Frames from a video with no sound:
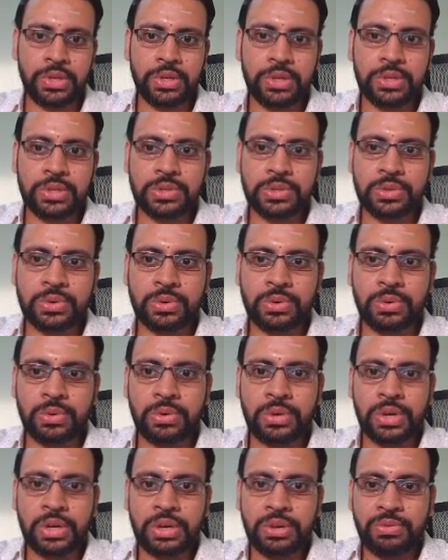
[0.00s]

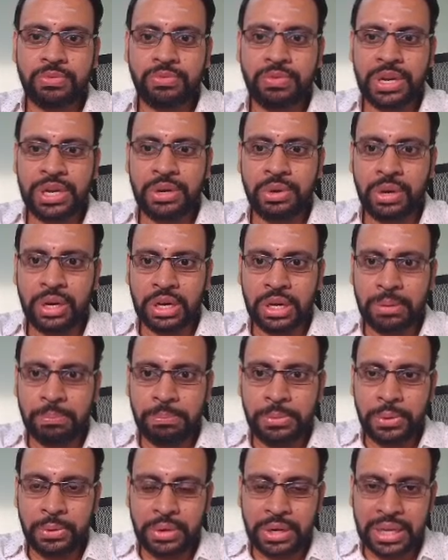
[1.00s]
So when you are
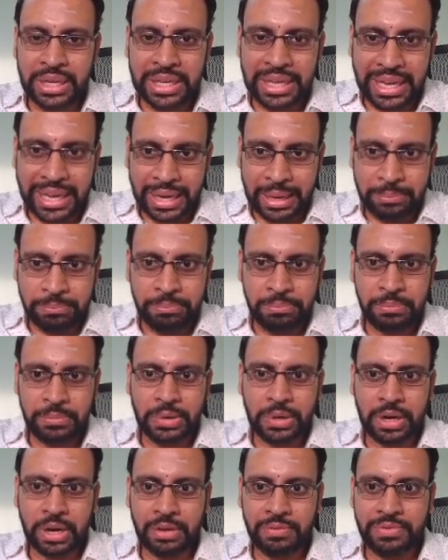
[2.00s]
computing m,
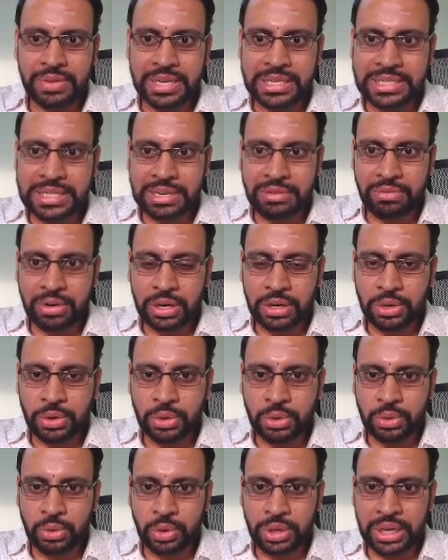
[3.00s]
obviously what you
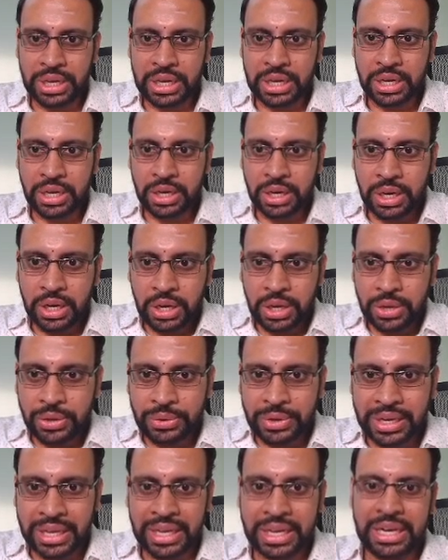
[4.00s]
do here, you
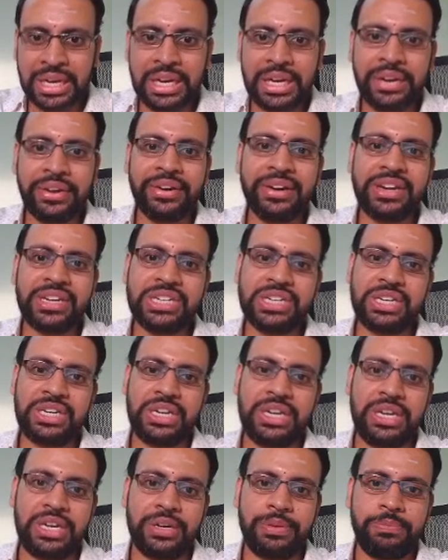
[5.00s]
take an integration
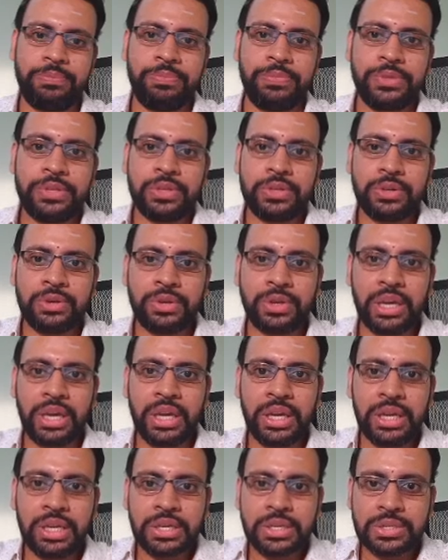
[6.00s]
here.
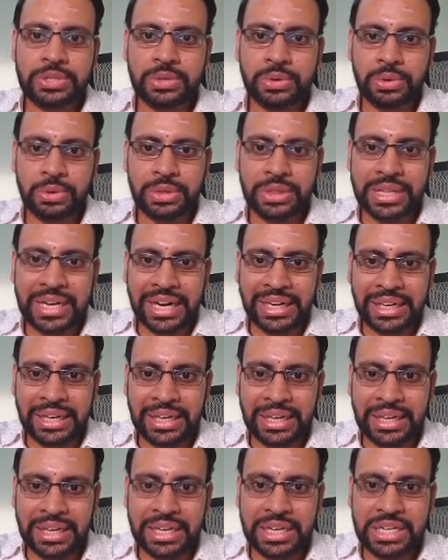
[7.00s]
Okay, so that
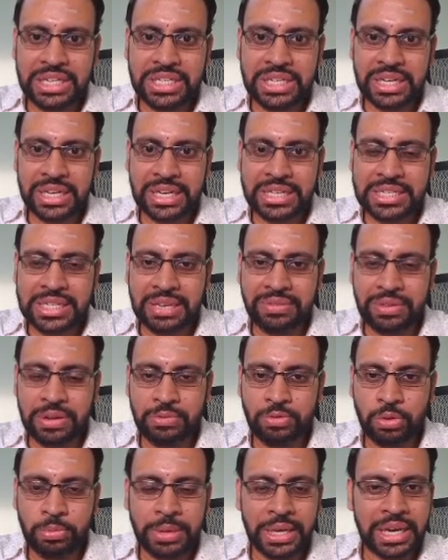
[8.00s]
integration has
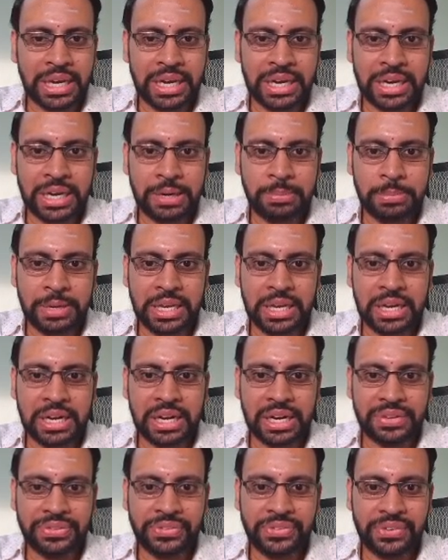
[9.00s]
given omega naught being
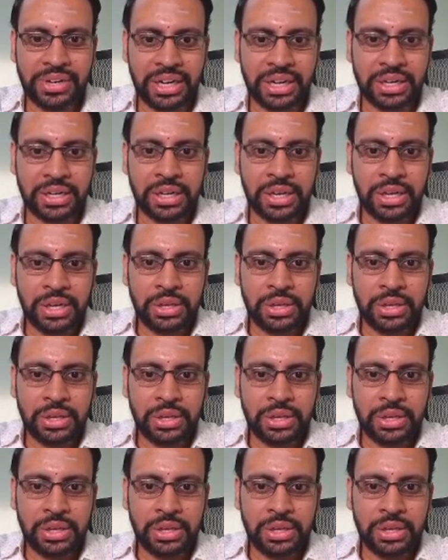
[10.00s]
constant.